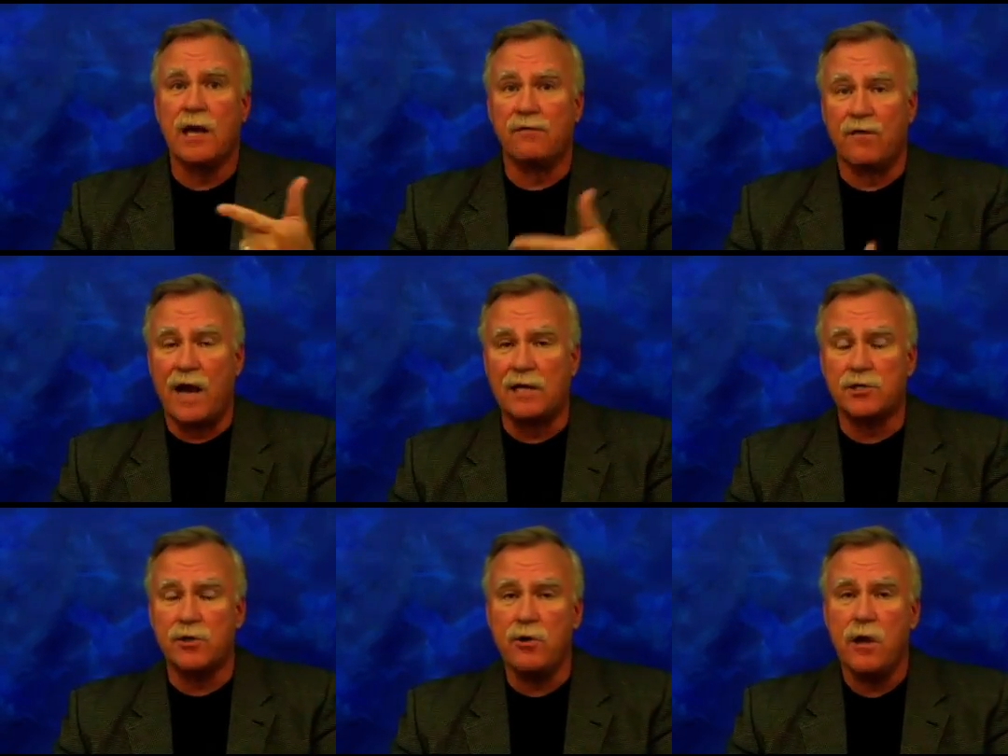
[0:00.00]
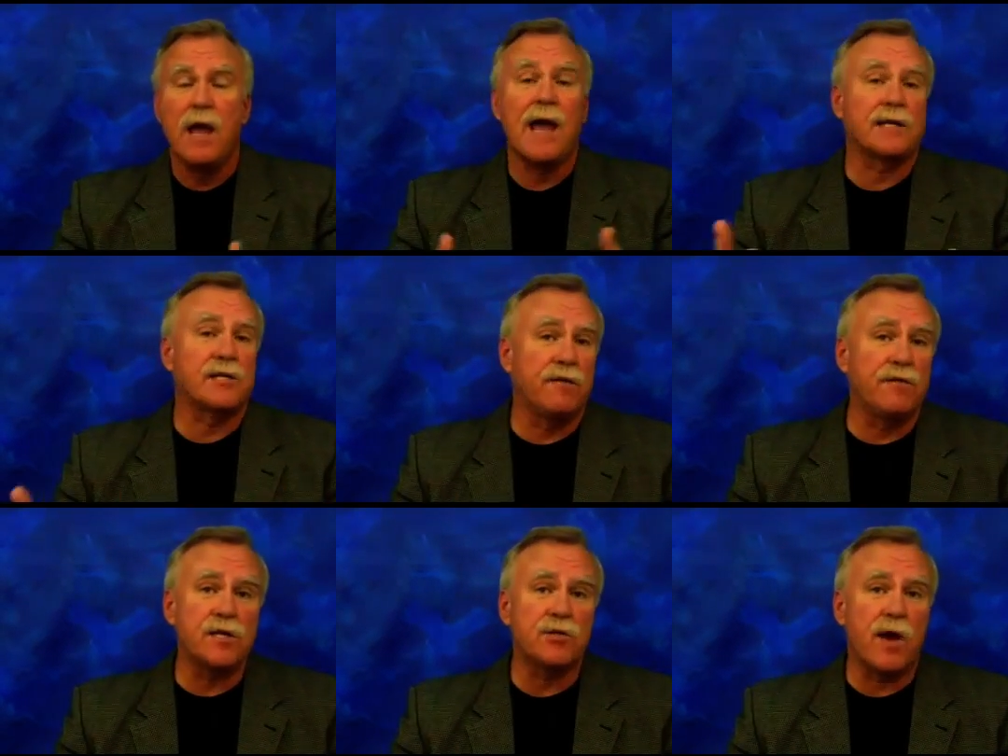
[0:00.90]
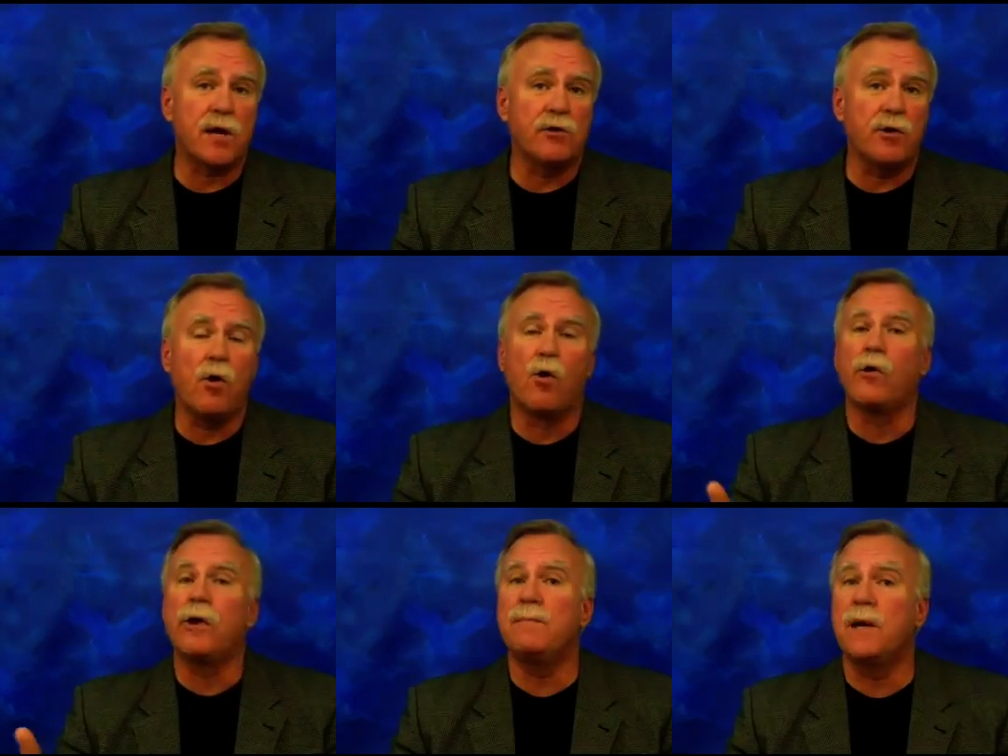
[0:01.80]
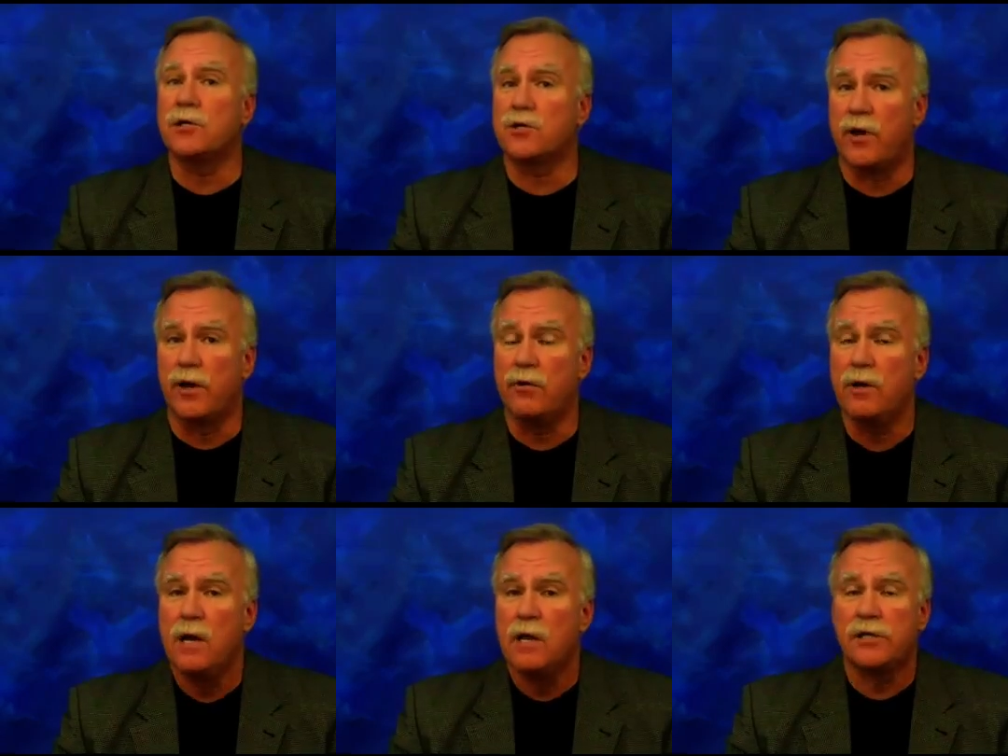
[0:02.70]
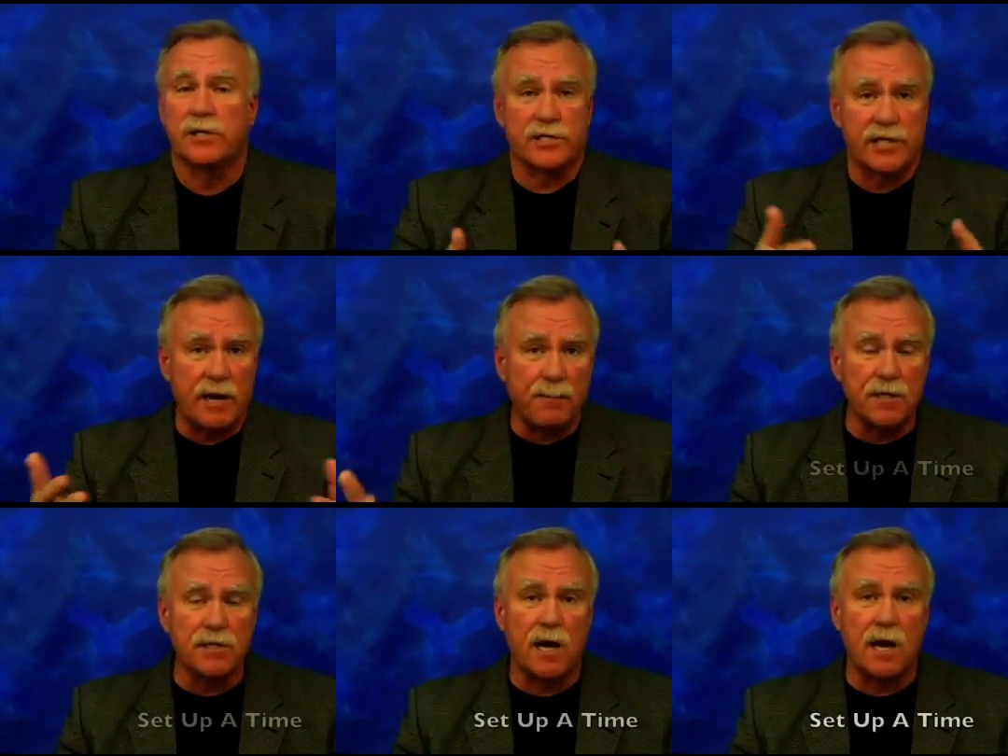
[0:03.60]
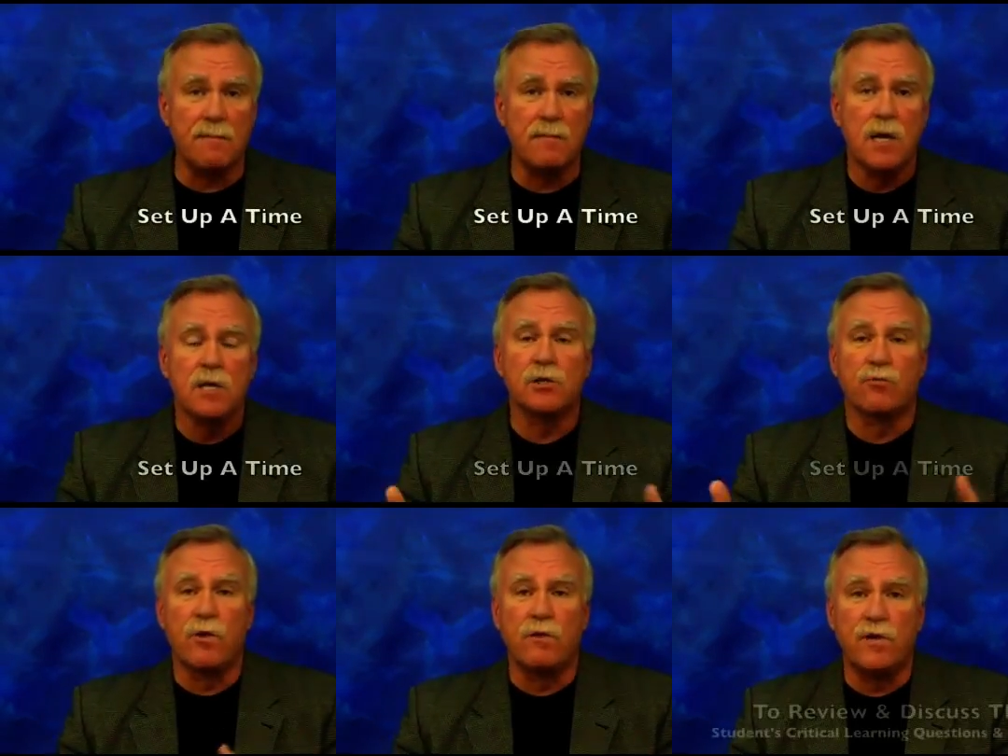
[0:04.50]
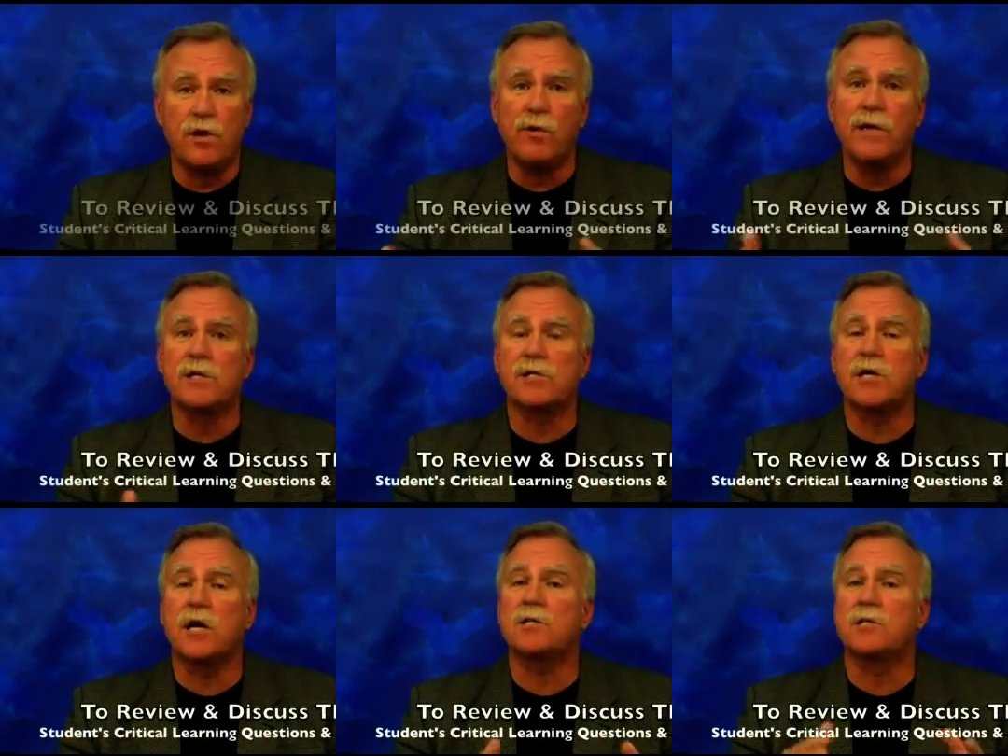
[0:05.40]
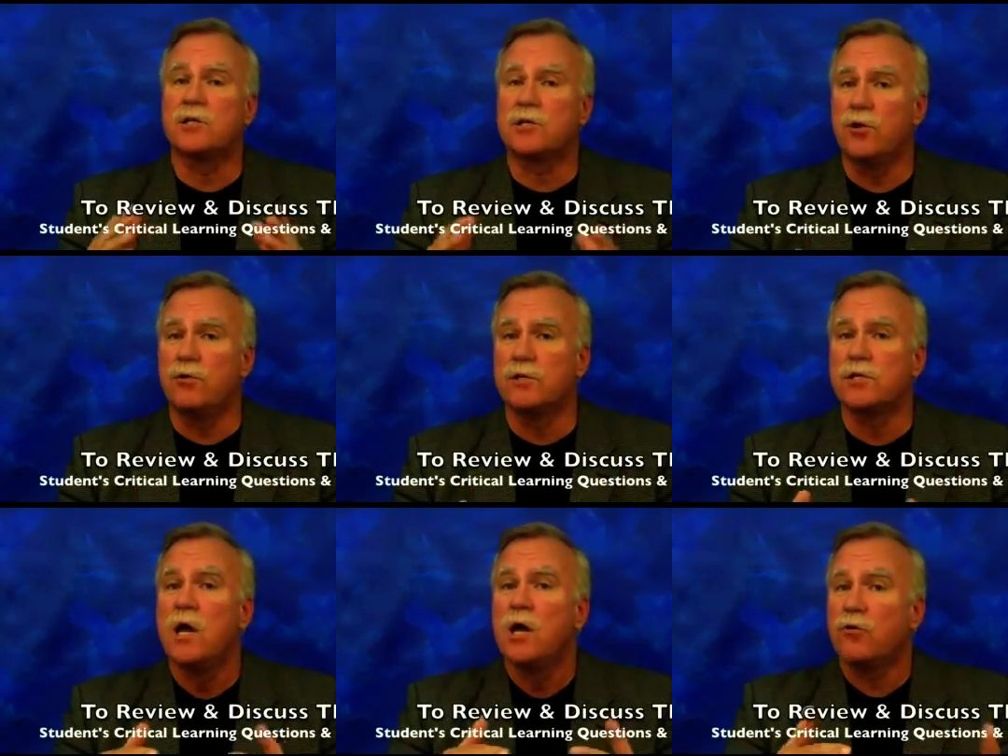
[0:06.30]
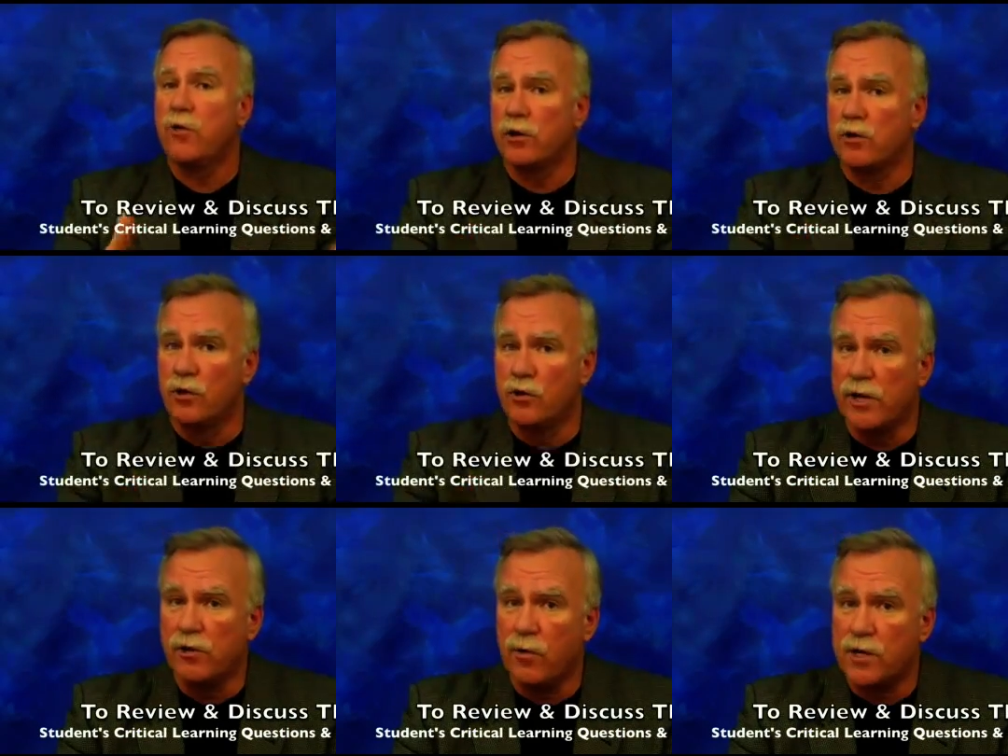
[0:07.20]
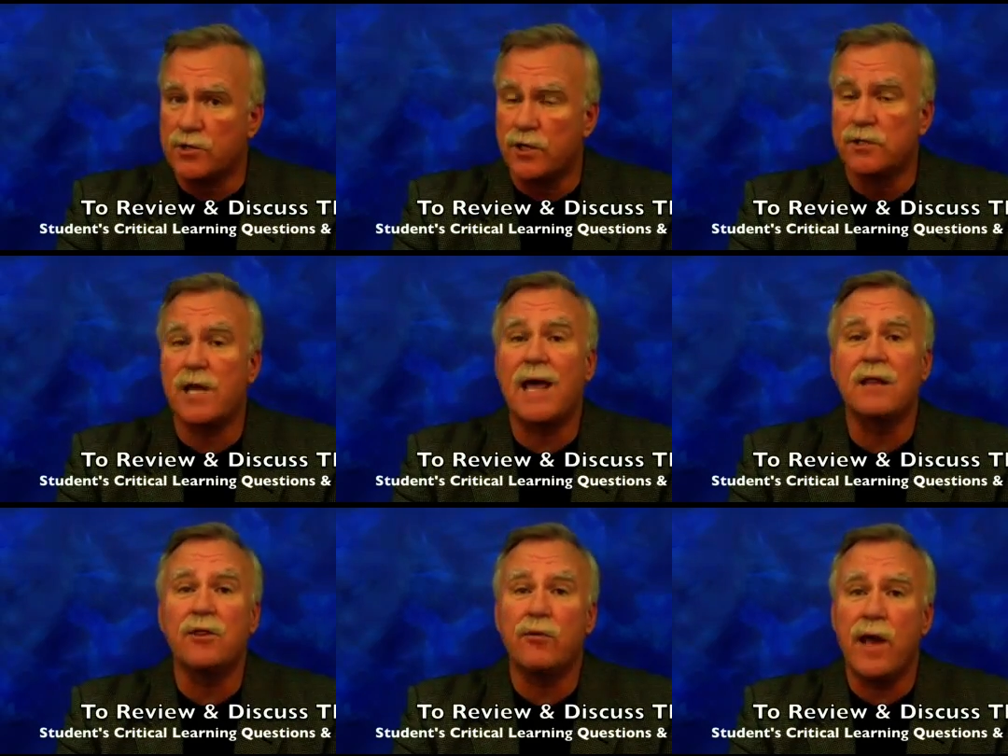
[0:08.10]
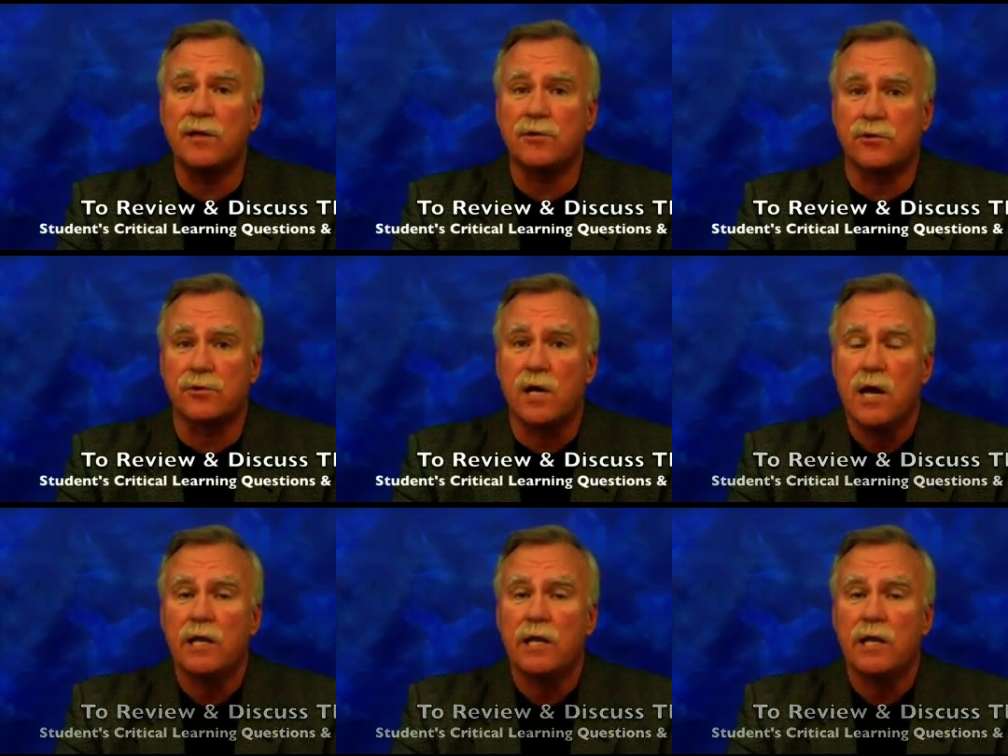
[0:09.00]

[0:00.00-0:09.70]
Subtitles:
advisor, activities director, or administrator to set up a time to review and discuss the student's critical learning questions and their answers